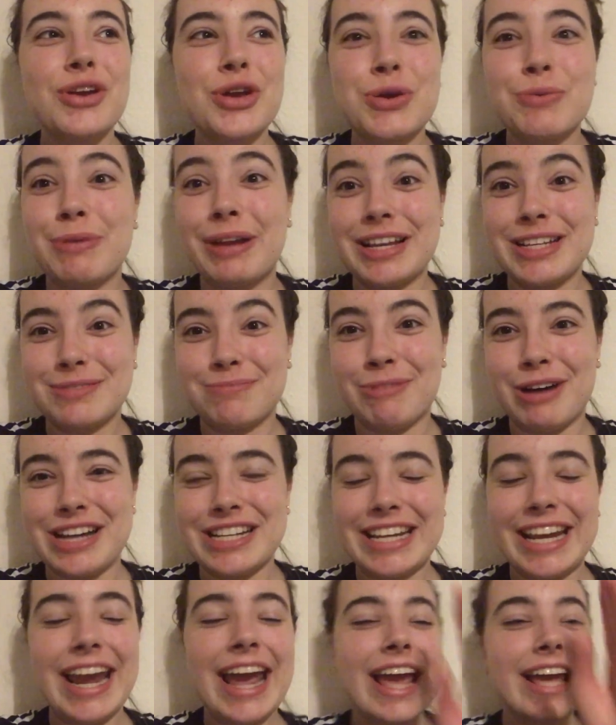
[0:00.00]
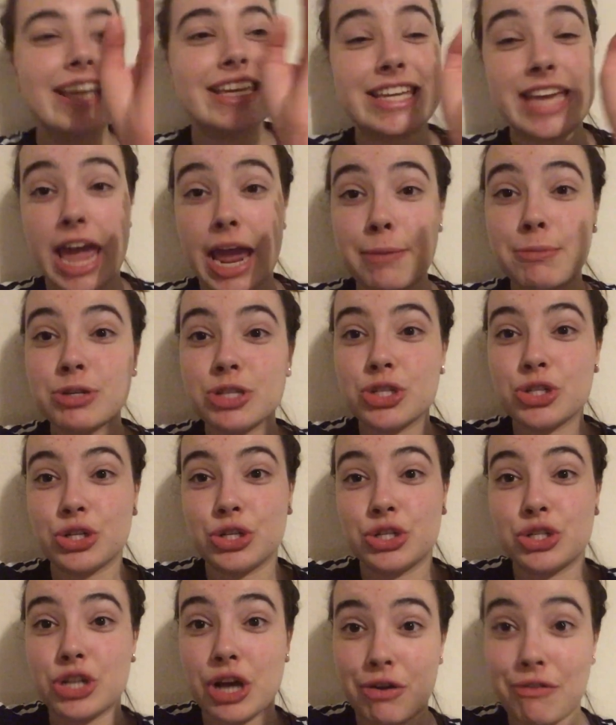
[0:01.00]
who plays Buddy he came and
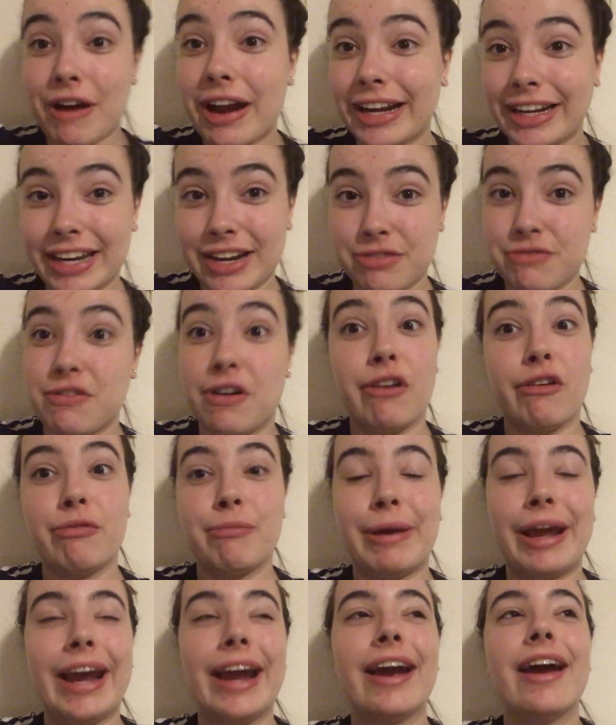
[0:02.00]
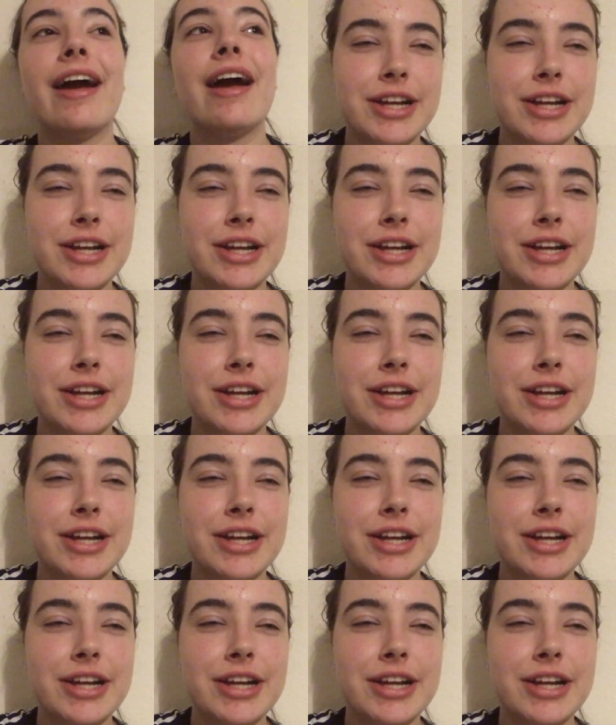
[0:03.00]
stood directly in front of me